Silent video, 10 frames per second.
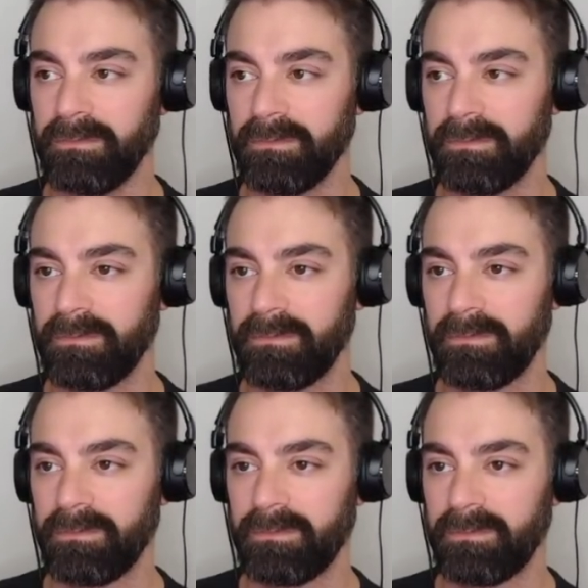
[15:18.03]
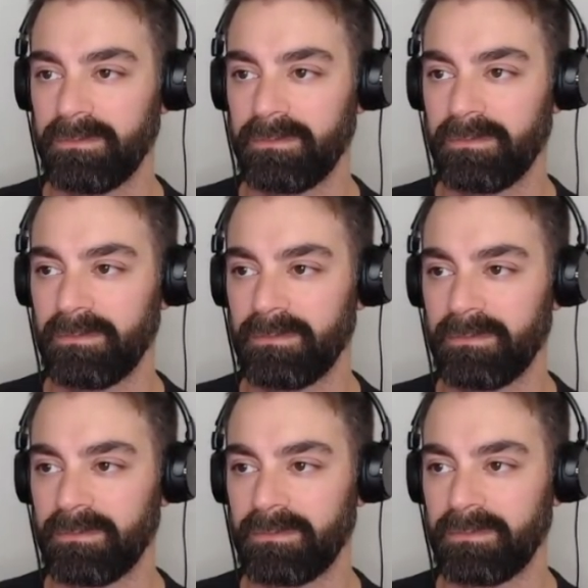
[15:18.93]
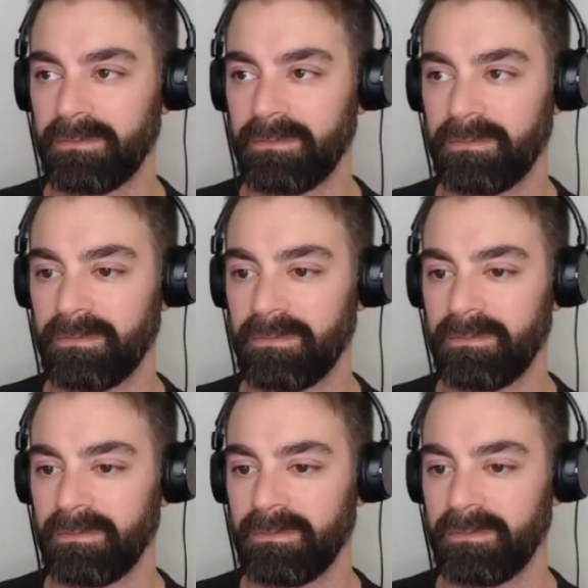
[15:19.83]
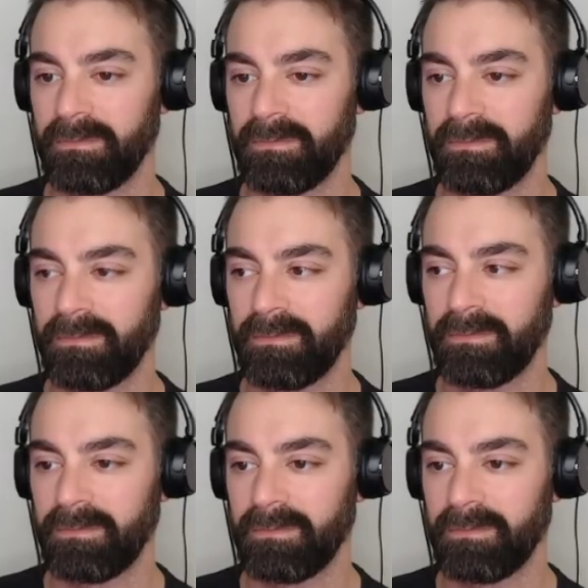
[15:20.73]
(not speaking)